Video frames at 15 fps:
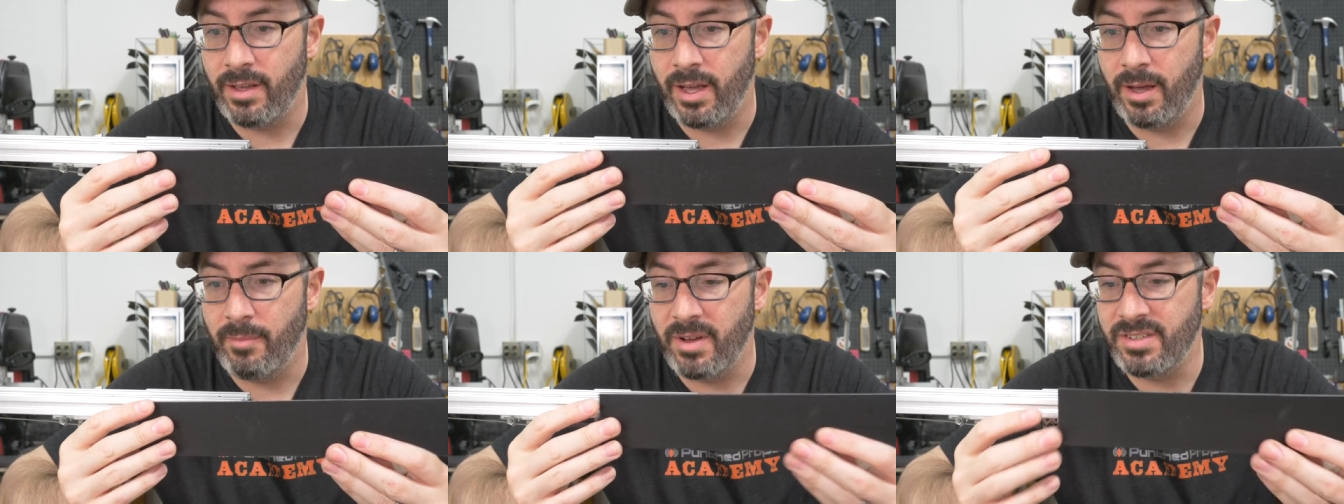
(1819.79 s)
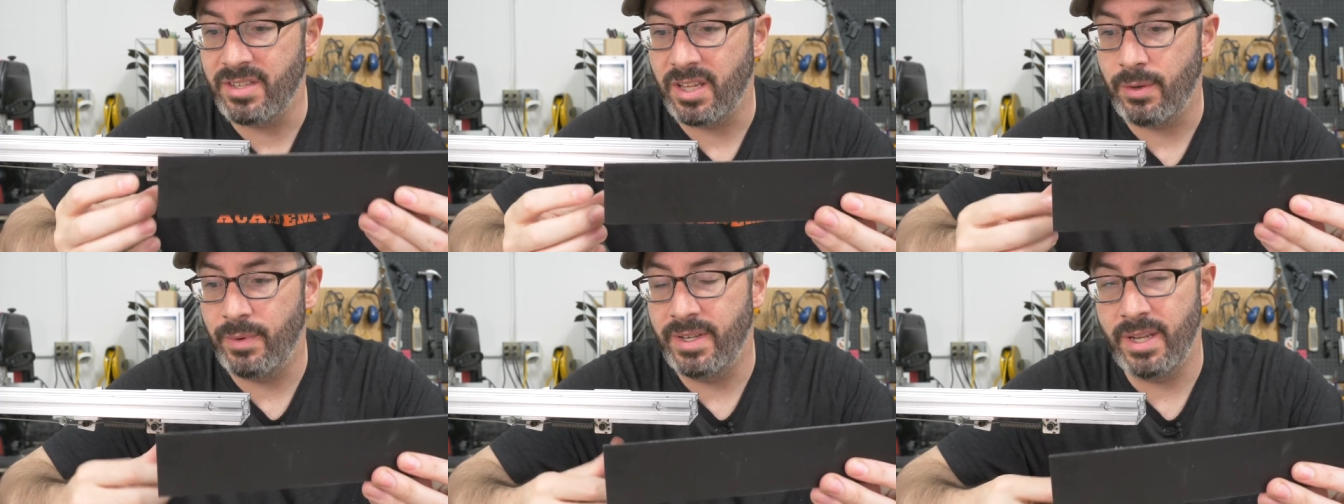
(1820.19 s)
uh, much
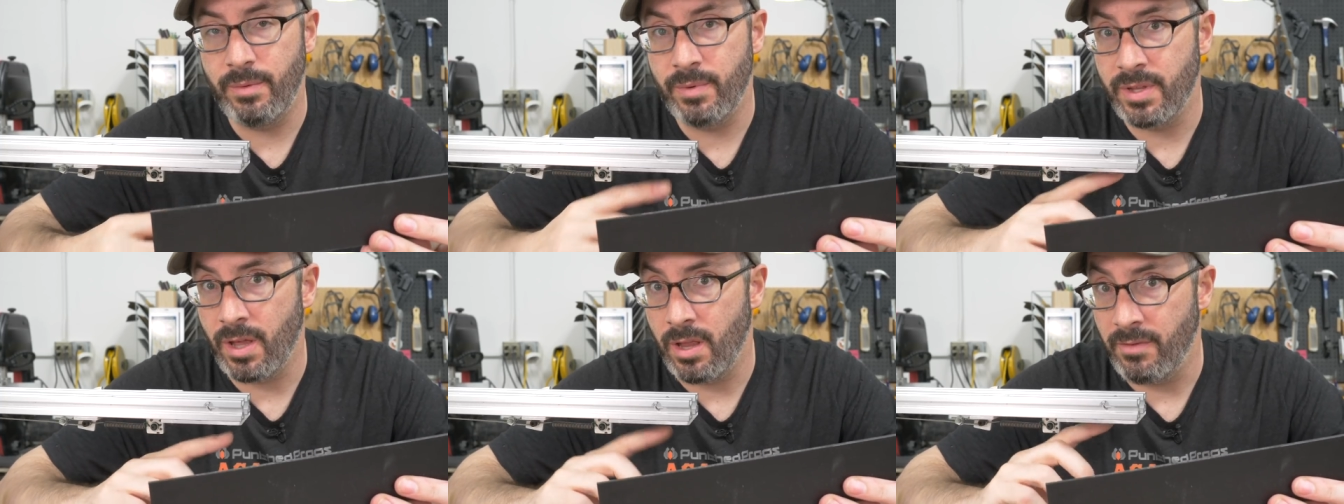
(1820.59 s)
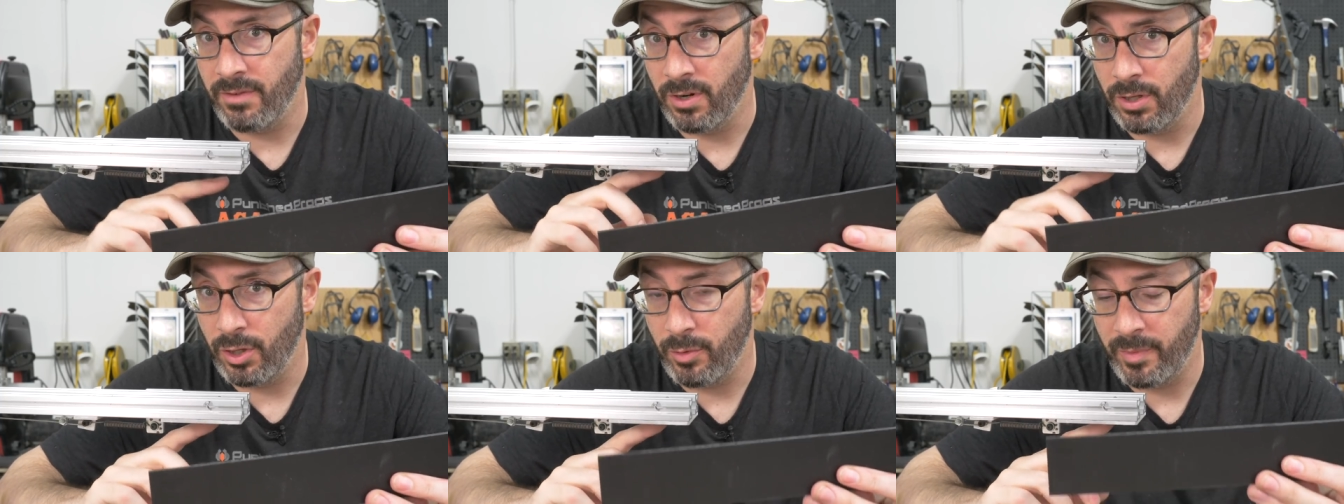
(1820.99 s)
like we did with all of
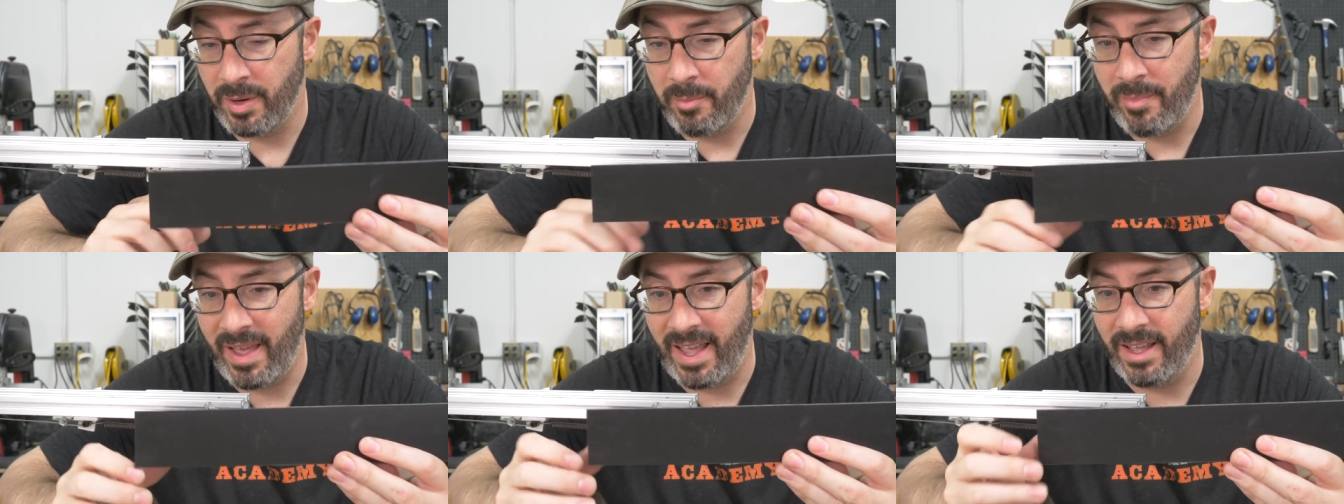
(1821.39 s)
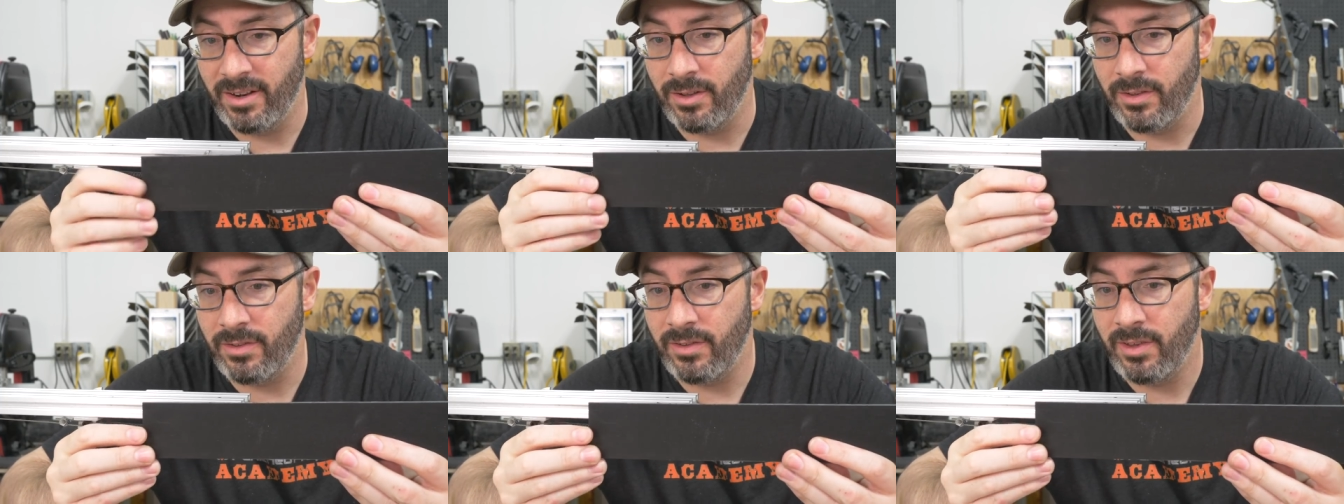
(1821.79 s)
our aluminum
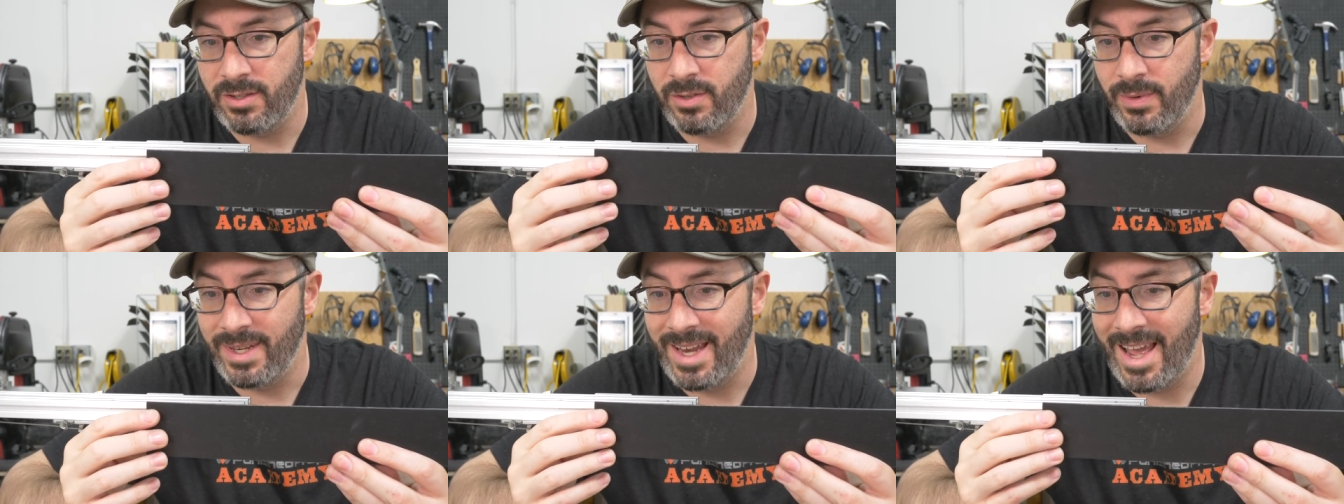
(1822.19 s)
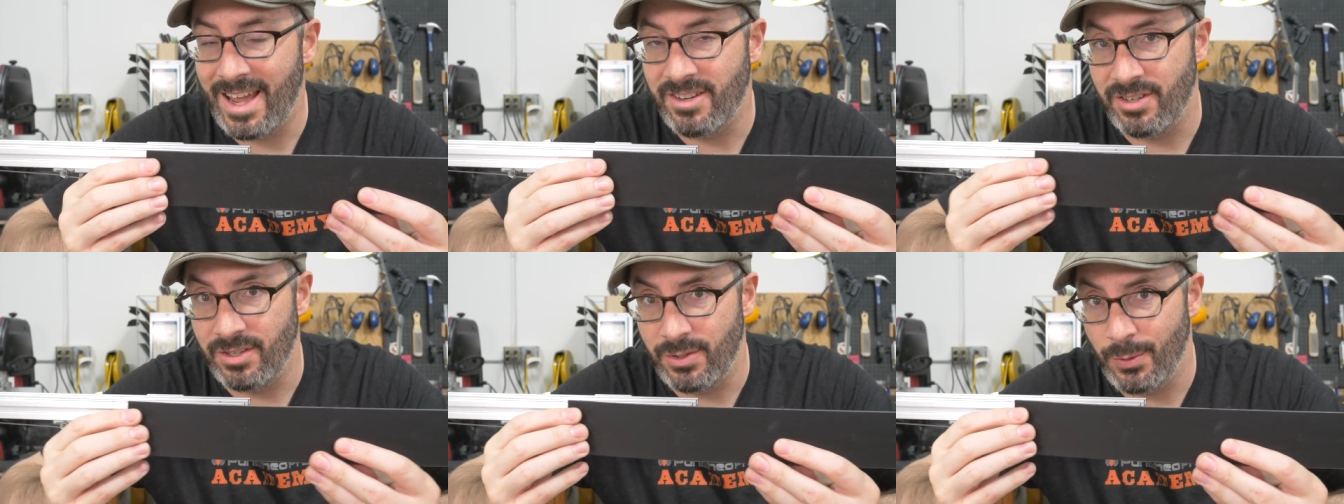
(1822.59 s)
panels to
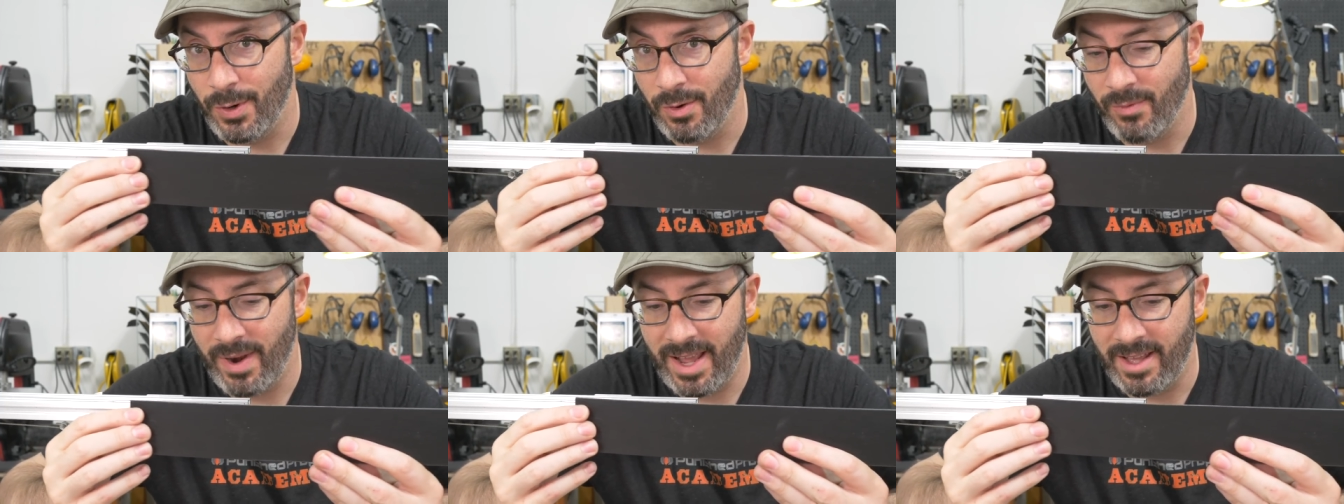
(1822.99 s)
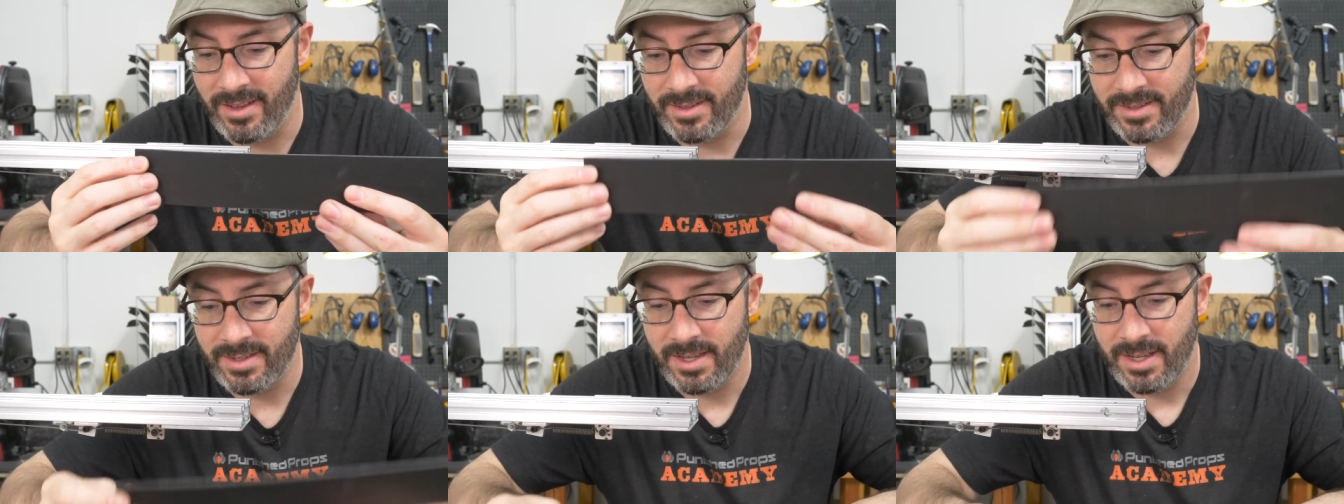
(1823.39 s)
attach it to our
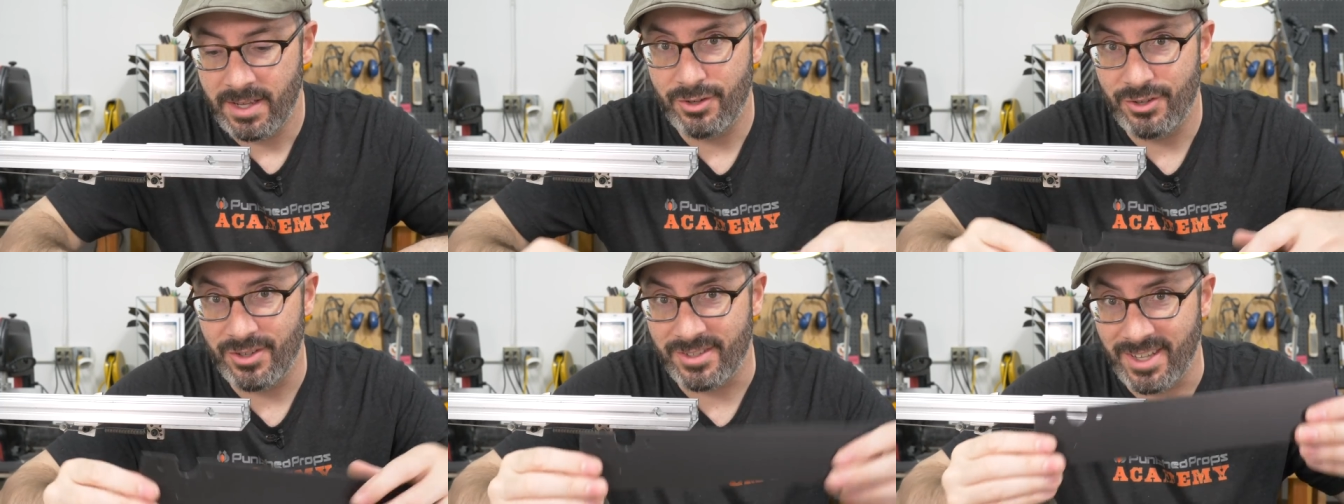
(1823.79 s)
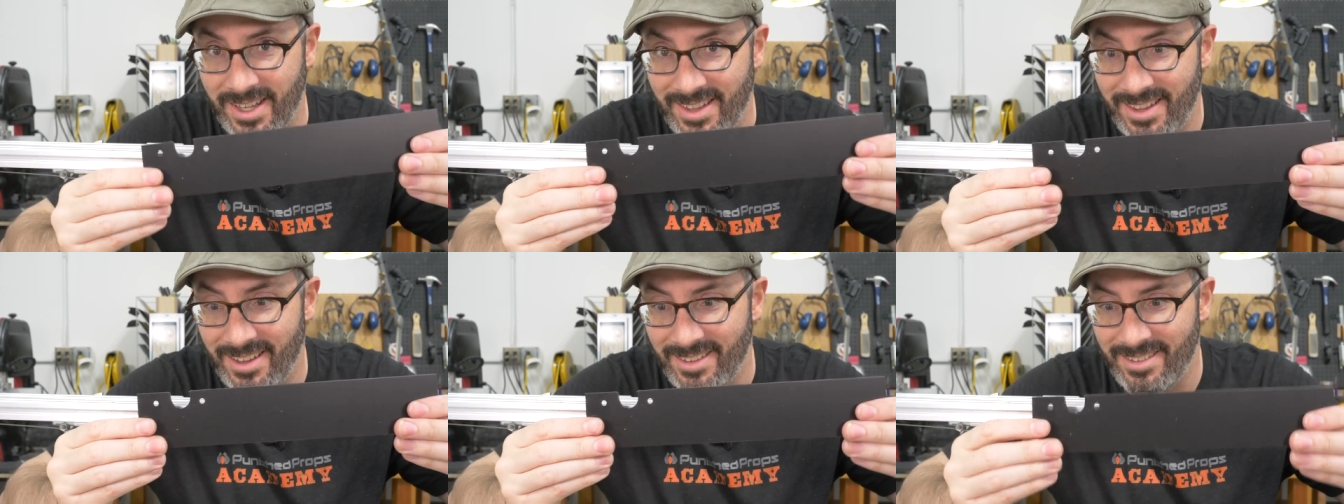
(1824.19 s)
rails, just
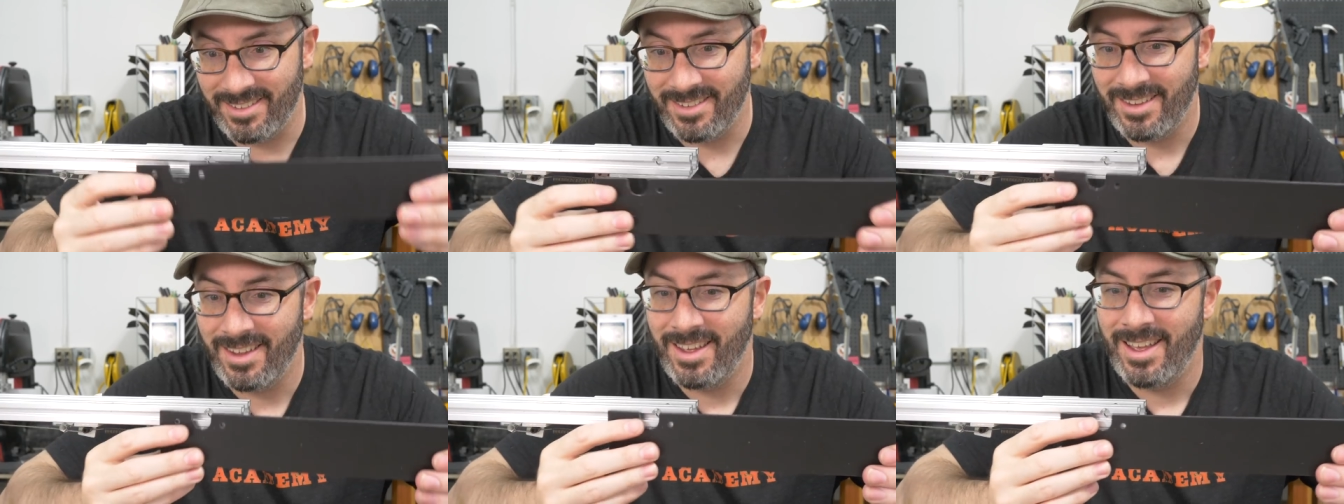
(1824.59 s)
like this.